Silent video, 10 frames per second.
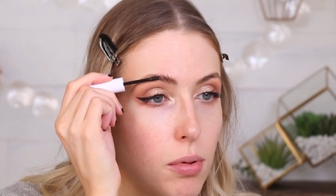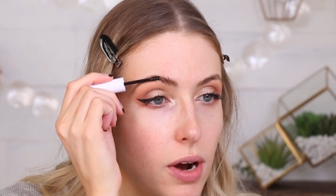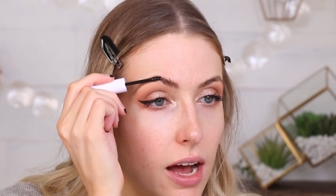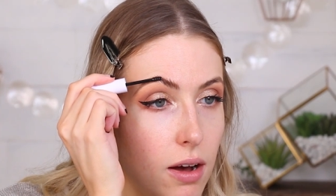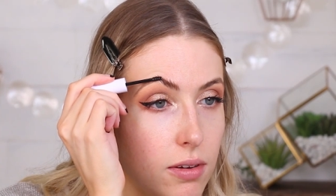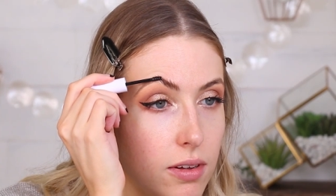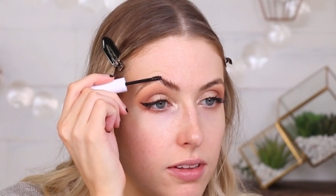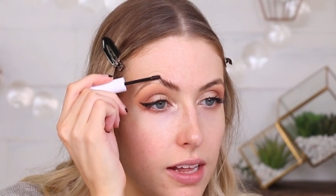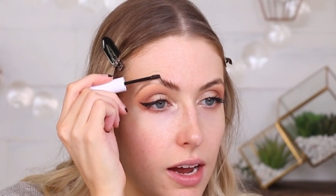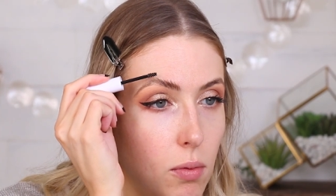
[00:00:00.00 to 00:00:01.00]
brow.
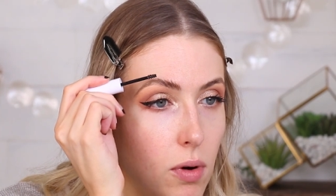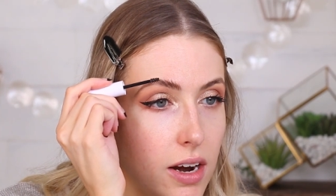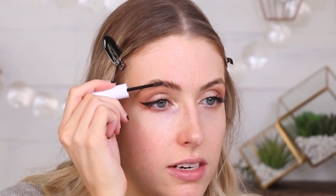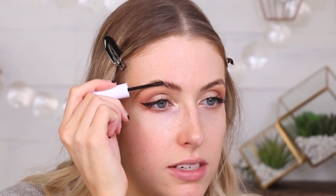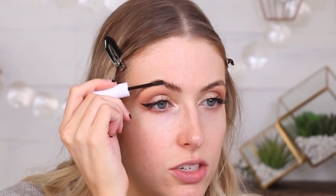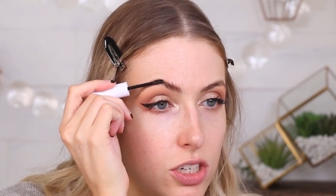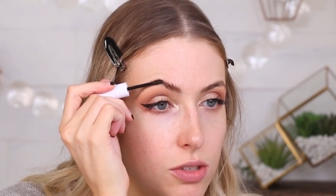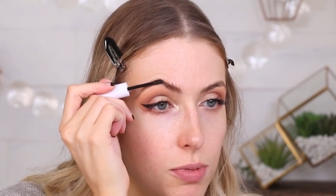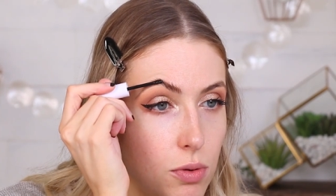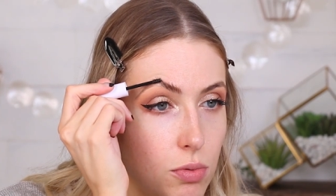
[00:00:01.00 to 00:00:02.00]
Like I want it to
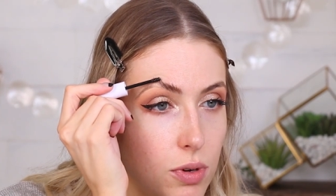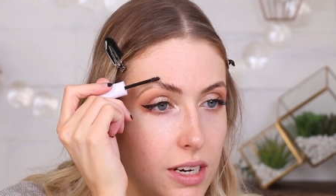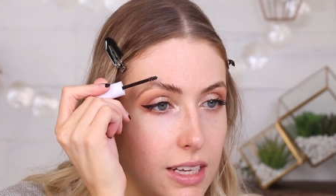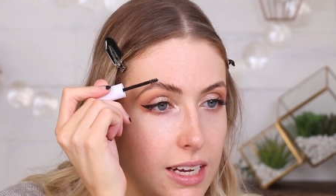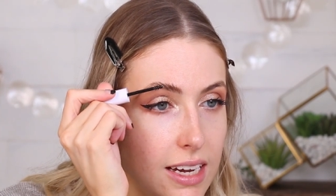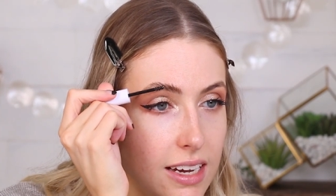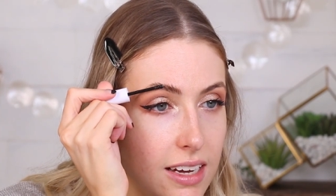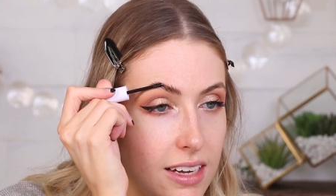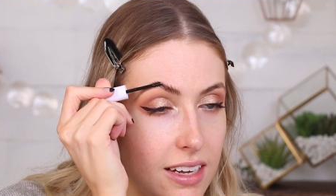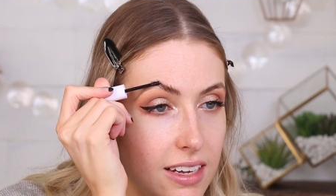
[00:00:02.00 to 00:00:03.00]
just be really
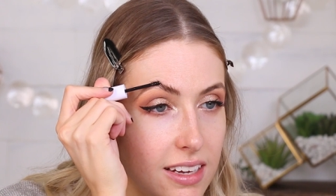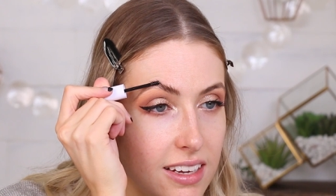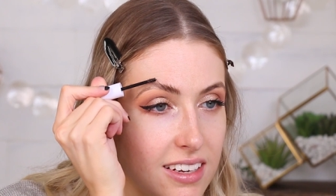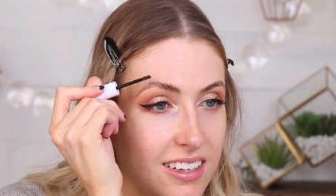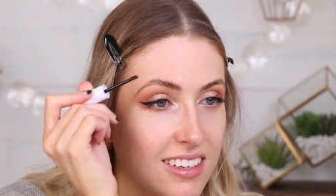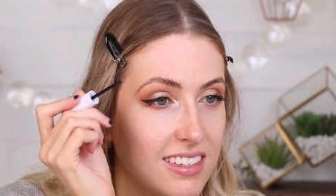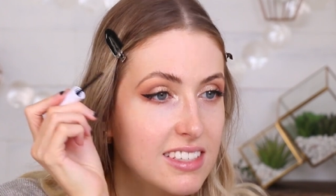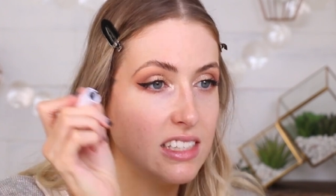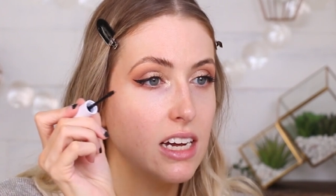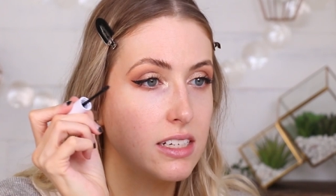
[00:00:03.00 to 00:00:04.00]

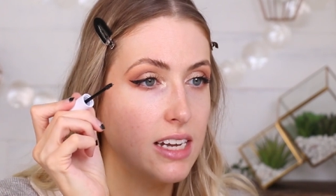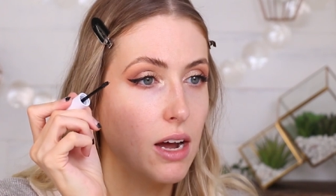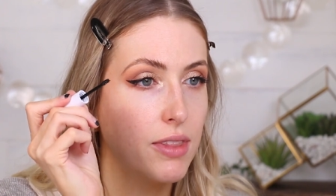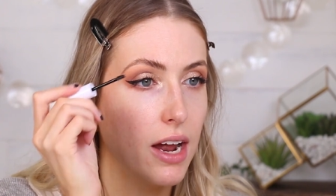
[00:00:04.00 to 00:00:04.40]
stuck down